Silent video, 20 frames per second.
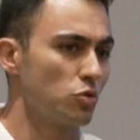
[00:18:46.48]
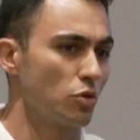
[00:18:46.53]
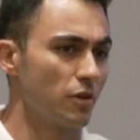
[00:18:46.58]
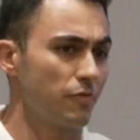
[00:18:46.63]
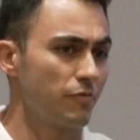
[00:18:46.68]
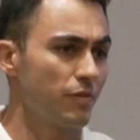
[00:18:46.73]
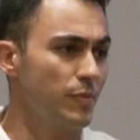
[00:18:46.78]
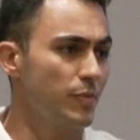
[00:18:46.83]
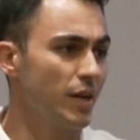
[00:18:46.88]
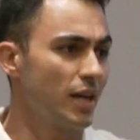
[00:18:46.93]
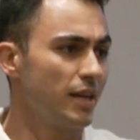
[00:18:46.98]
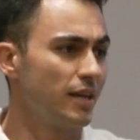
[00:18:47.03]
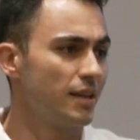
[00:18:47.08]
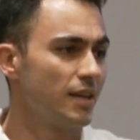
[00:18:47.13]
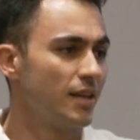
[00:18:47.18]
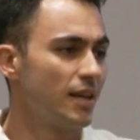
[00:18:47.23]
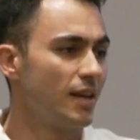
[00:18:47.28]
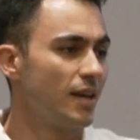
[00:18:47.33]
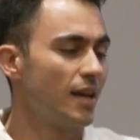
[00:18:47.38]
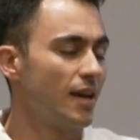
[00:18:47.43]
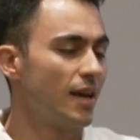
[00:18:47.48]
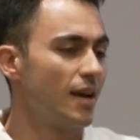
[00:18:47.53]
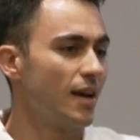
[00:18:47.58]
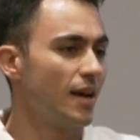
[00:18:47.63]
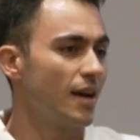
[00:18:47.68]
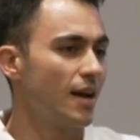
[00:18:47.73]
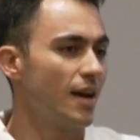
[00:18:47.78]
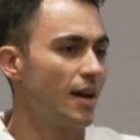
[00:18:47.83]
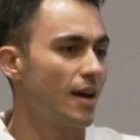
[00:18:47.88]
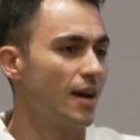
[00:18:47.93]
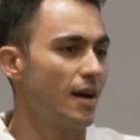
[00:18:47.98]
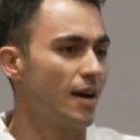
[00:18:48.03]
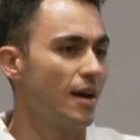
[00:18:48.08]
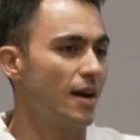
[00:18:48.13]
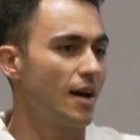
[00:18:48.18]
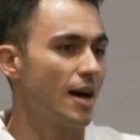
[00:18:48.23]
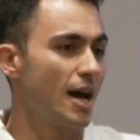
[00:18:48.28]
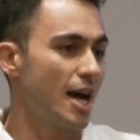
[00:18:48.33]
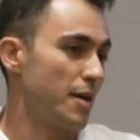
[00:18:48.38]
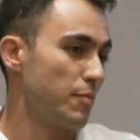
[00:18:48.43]
a family,
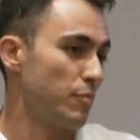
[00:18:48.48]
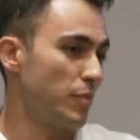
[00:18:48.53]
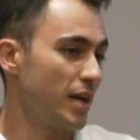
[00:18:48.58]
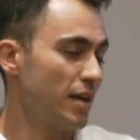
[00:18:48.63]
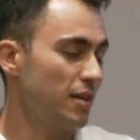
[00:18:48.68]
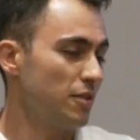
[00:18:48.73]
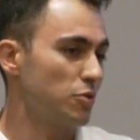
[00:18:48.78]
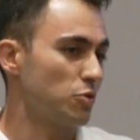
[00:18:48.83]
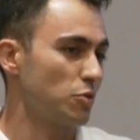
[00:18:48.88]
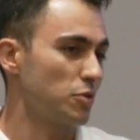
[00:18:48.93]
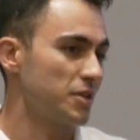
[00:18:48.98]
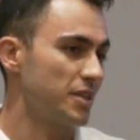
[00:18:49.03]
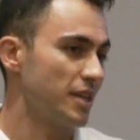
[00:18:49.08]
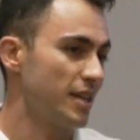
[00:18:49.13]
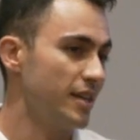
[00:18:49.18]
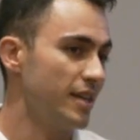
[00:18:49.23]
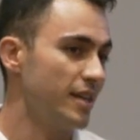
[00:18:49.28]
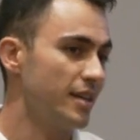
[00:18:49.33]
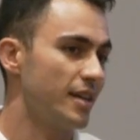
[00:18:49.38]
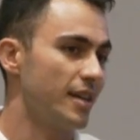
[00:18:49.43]
I am married to Ksenia